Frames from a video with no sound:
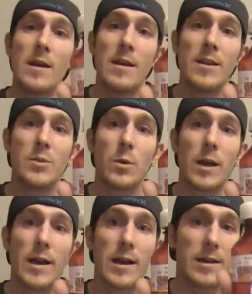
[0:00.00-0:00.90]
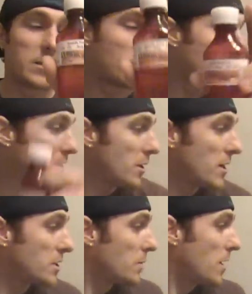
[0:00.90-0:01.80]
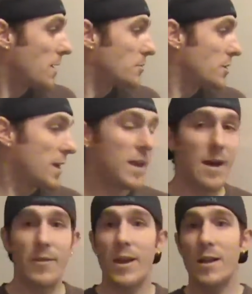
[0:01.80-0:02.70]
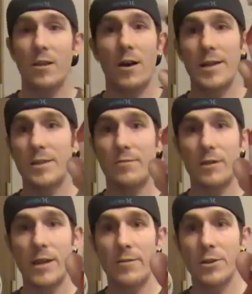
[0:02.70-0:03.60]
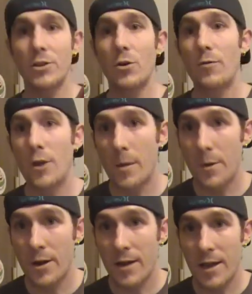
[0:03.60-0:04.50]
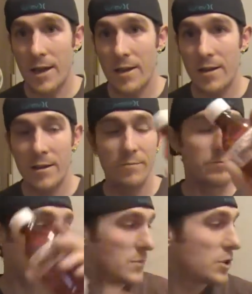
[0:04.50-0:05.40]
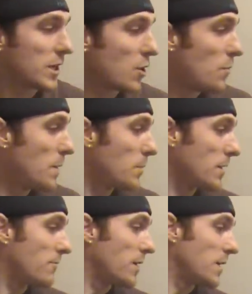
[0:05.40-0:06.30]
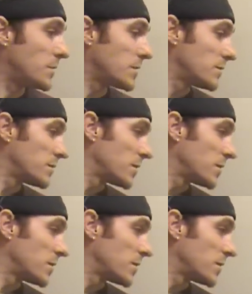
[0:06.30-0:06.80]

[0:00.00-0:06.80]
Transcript: this is what I got. So that's an awesome option they have. They got lots of flavors. So if you're up here in Canada, check out Maple Leaf Vapes.